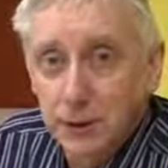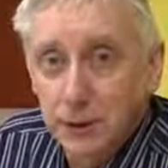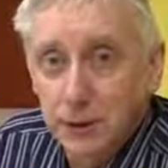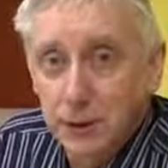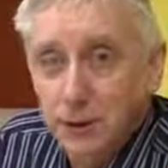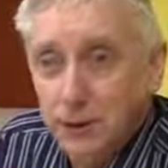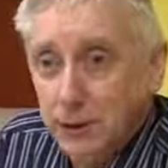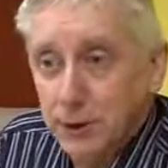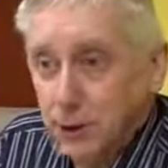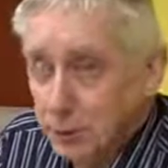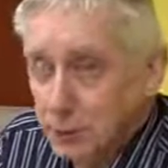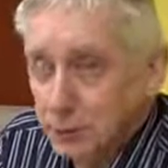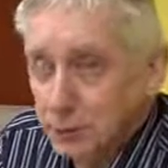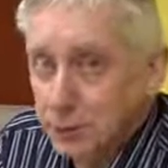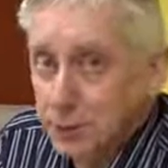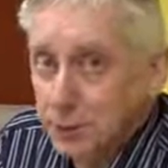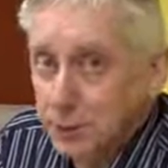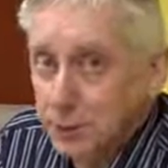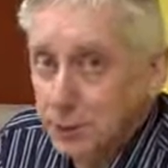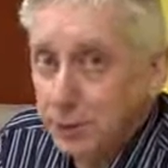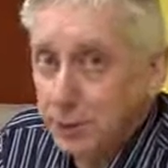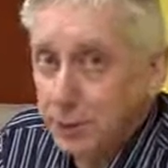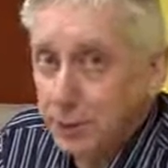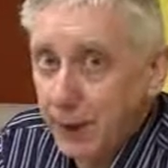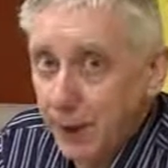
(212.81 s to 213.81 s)
So don't just
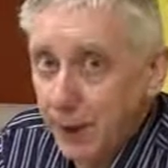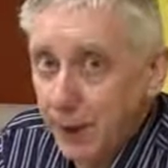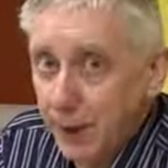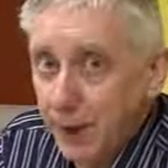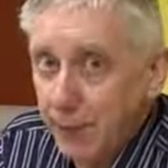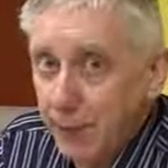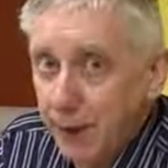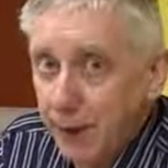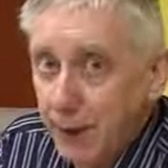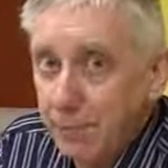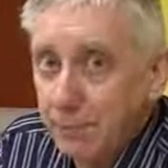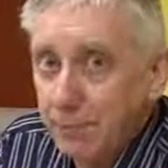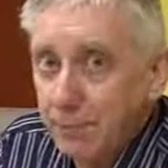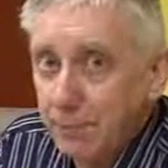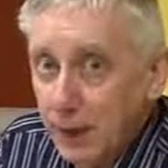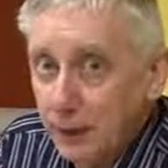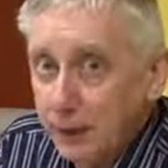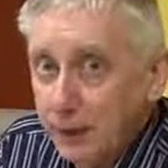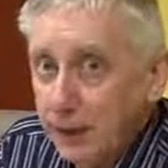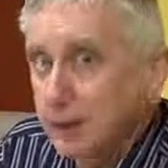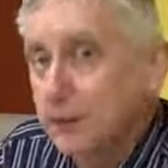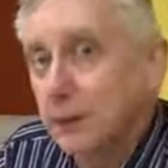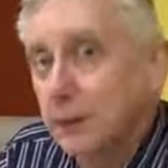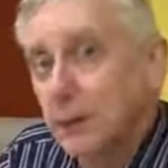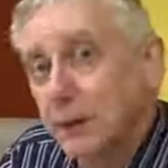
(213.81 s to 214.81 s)
prepare a
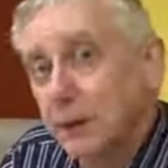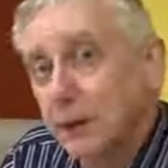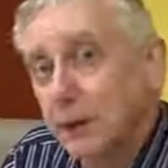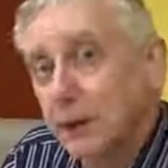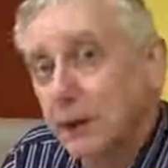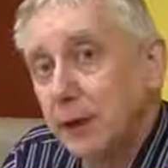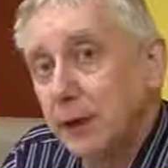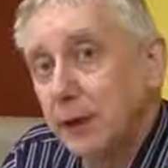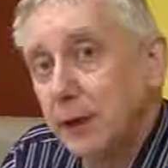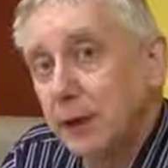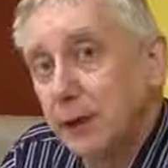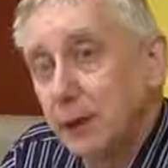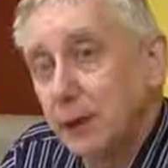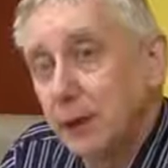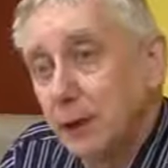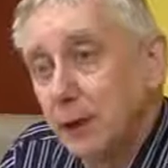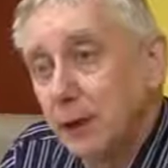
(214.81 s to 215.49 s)
medically